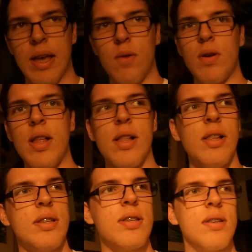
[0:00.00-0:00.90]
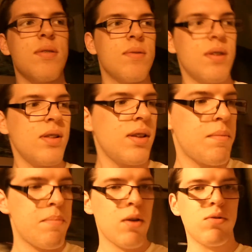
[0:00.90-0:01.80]
What else? Well, I'm
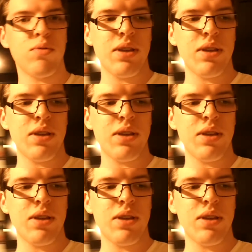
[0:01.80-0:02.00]
about to